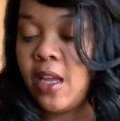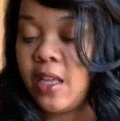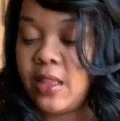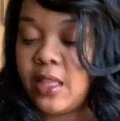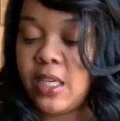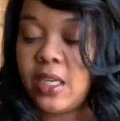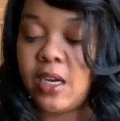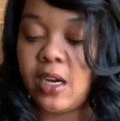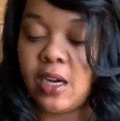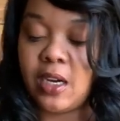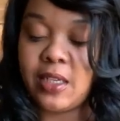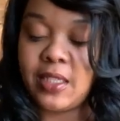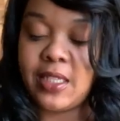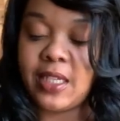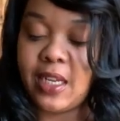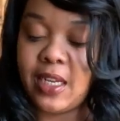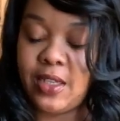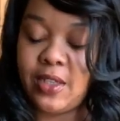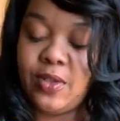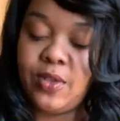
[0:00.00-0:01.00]
The cards that
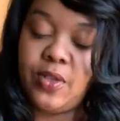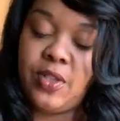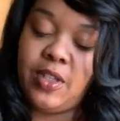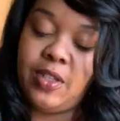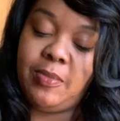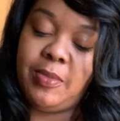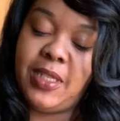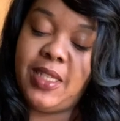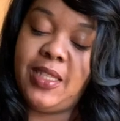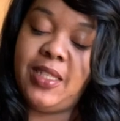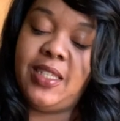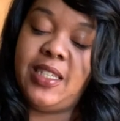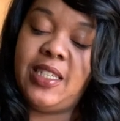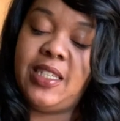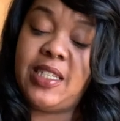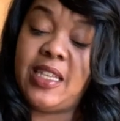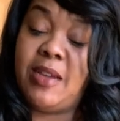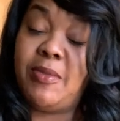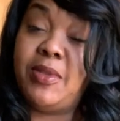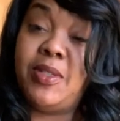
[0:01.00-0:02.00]
I use should be
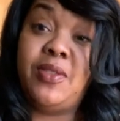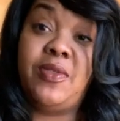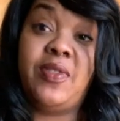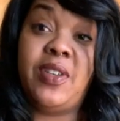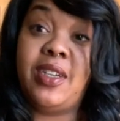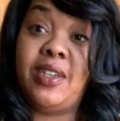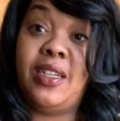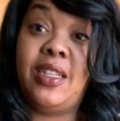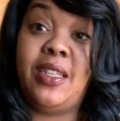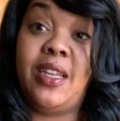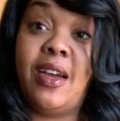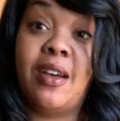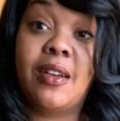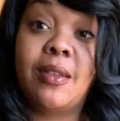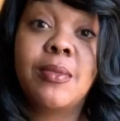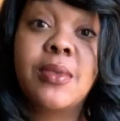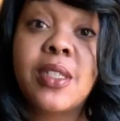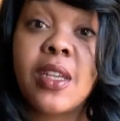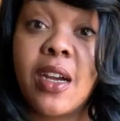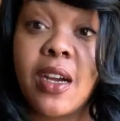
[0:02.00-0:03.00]
linked. That was very loud.
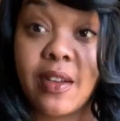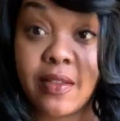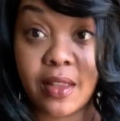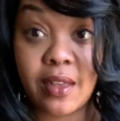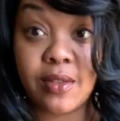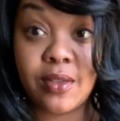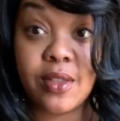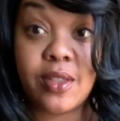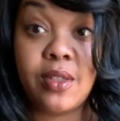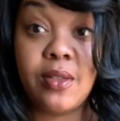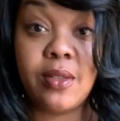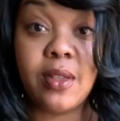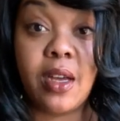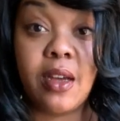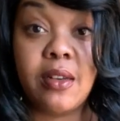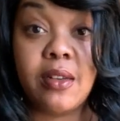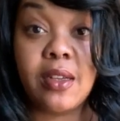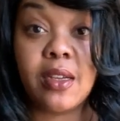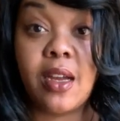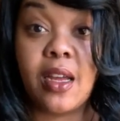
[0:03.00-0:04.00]
I'm sorry if that was too loud
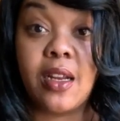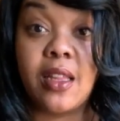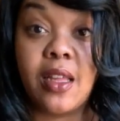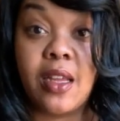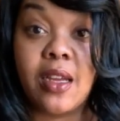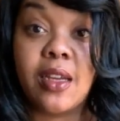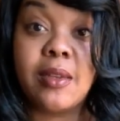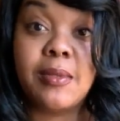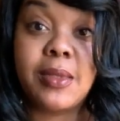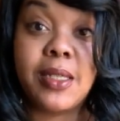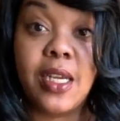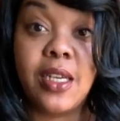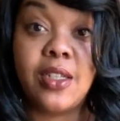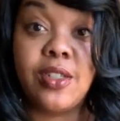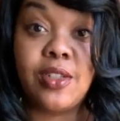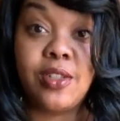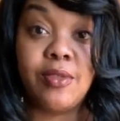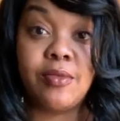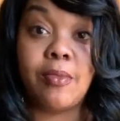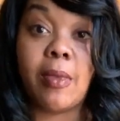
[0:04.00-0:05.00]
and it kind of like
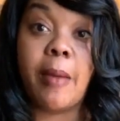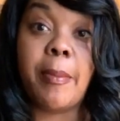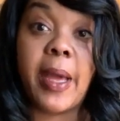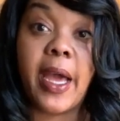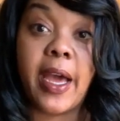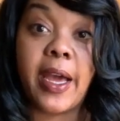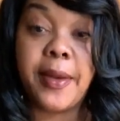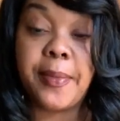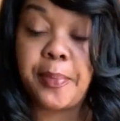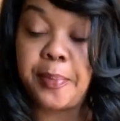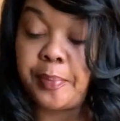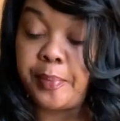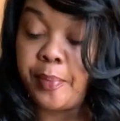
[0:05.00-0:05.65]
upset you. My bad.